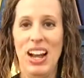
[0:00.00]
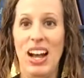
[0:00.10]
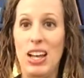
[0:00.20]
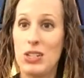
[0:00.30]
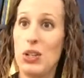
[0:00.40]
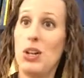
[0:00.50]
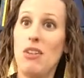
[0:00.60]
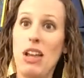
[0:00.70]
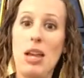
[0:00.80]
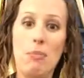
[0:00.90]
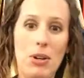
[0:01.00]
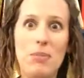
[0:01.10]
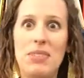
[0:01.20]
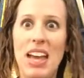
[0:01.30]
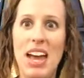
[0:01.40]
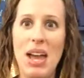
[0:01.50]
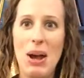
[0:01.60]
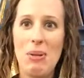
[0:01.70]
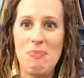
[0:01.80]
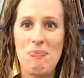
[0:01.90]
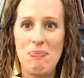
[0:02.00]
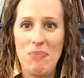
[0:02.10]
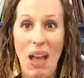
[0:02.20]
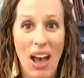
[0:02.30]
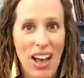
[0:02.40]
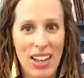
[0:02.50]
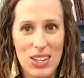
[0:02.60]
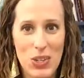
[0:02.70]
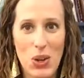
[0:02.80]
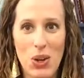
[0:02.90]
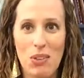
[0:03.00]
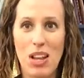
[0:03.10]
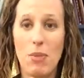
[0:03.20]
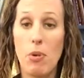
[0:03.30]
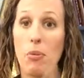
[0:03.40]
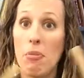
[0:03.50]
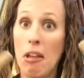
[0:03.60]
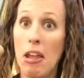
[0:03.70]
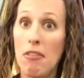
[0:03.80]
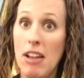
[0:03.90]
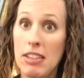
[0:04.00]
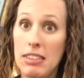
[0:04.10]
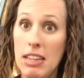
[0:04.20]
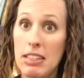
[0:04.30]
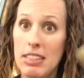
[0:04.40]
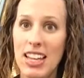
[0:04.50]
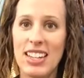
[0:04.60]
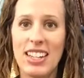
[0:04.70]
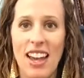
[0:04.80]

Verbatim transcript: adore, boom deo, adore, boom de, ret set set.